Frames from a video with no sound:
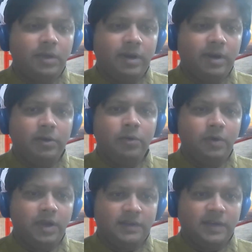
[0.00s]
we were
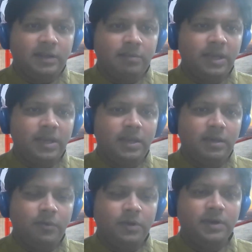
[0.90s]
clueless at the
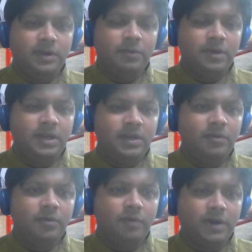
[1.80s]
beginning. We
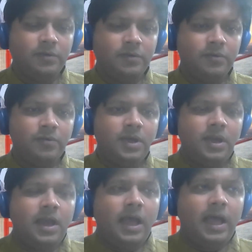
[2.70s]
didn't know what to do,
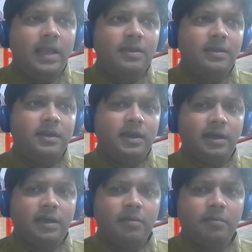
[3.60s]
and
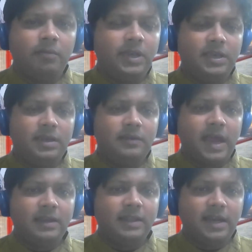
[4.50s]
we
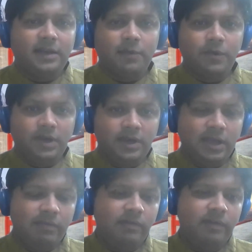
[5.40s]
at that time we
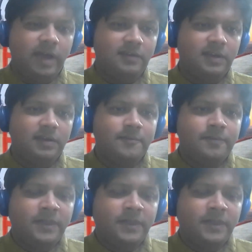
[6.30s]
didn't have a vaccine.